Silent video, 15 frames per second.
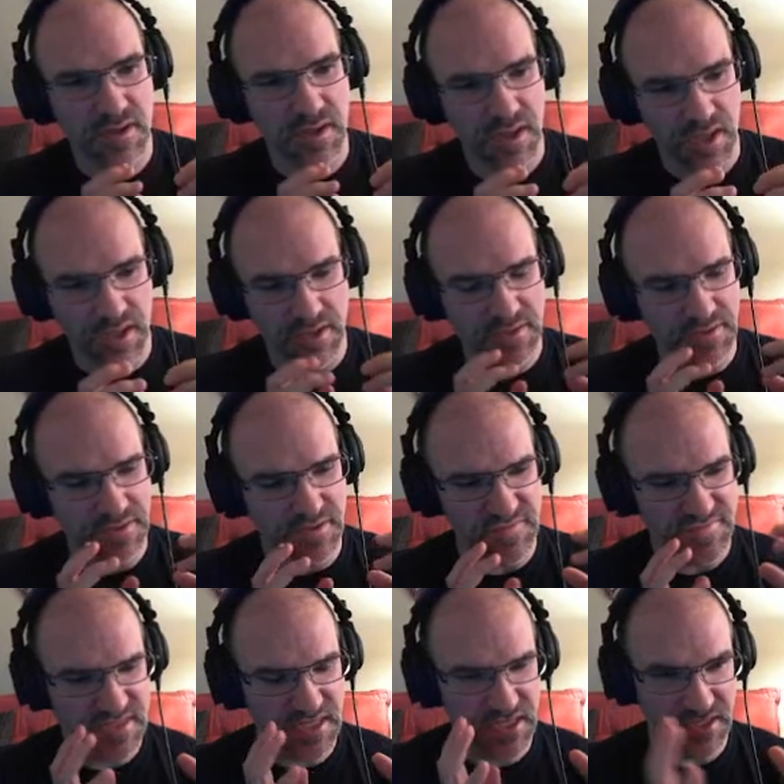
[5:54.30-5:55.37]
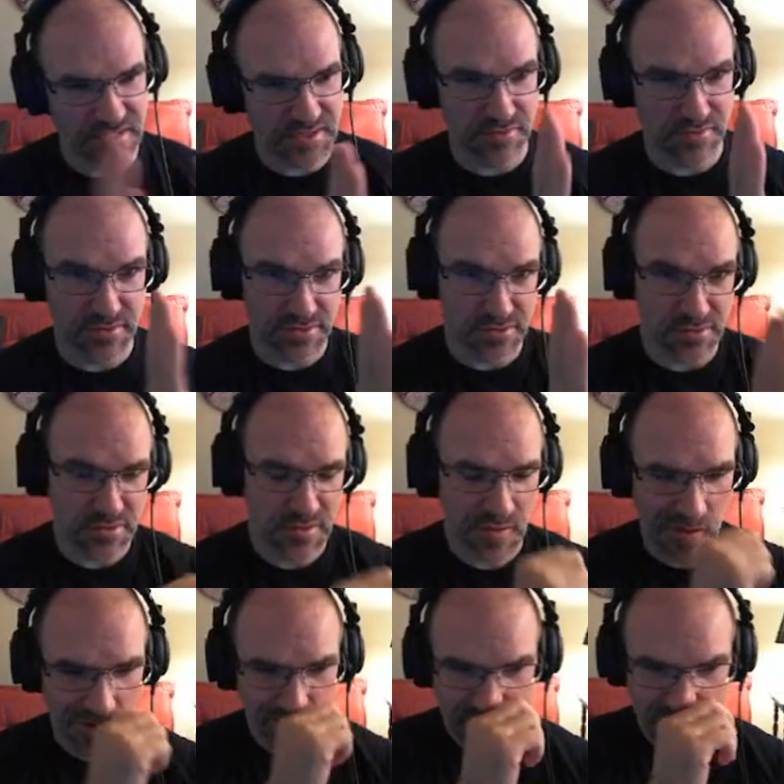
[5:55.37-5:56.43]
and it lives in its own little
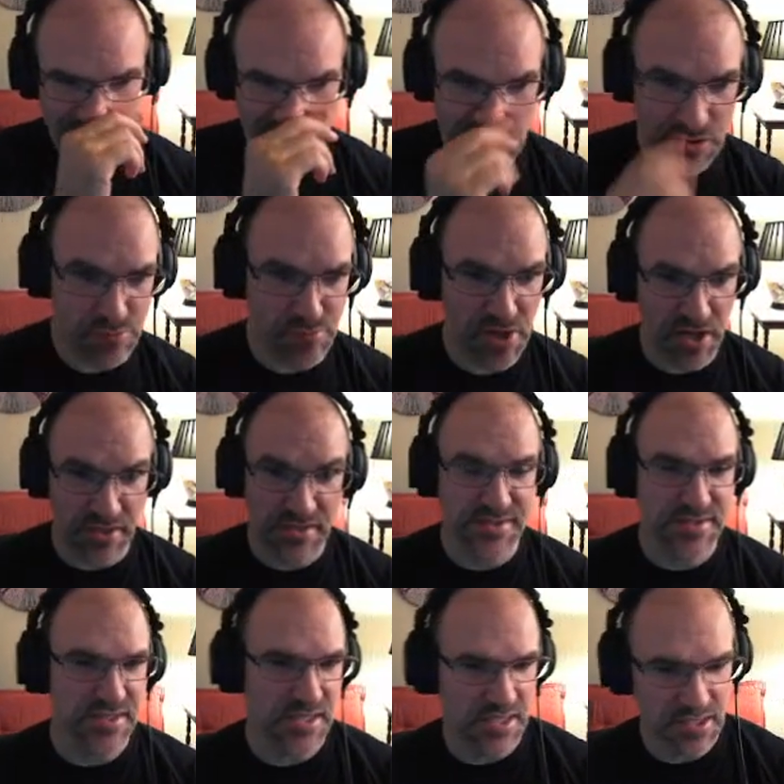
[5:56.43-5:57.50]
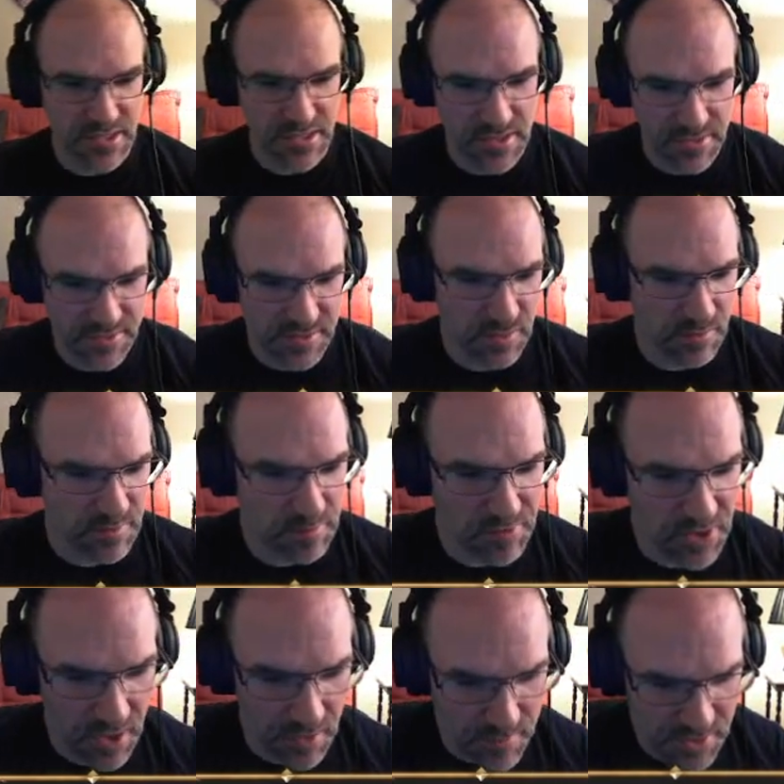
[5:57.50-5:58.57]
special box in the
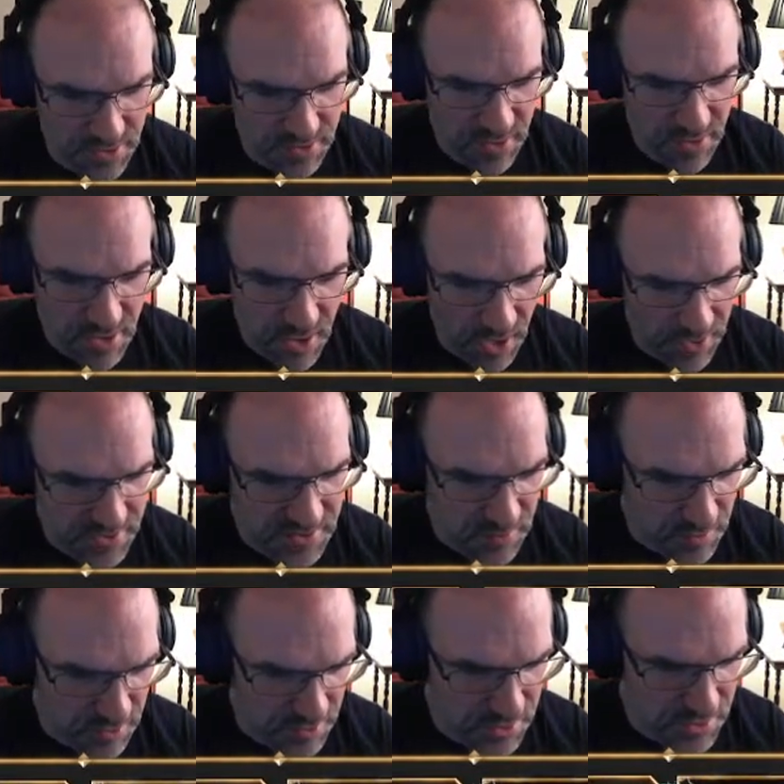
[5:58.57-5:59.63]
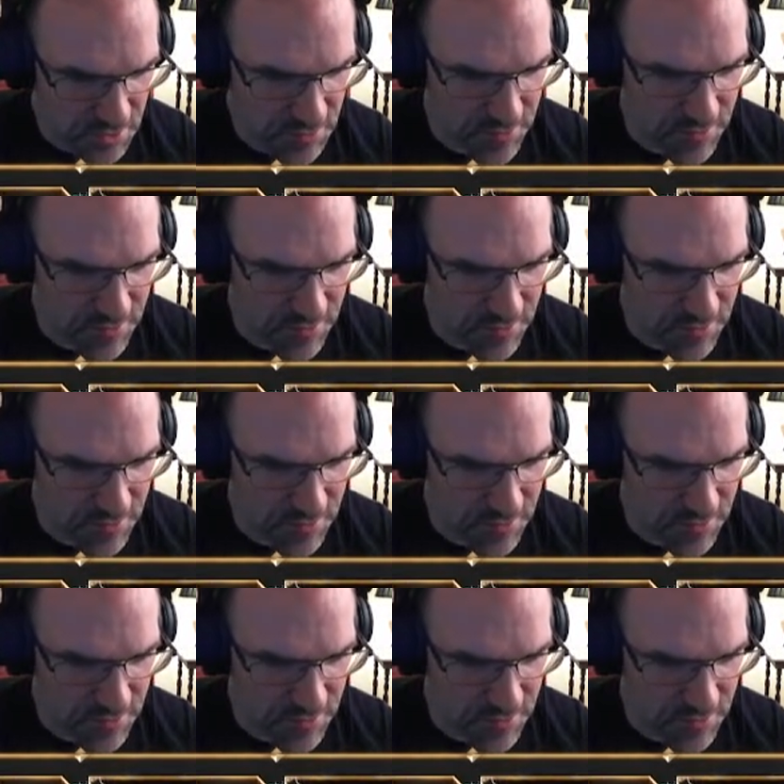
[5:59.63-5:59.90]
scriptable object. I guess I wanted to show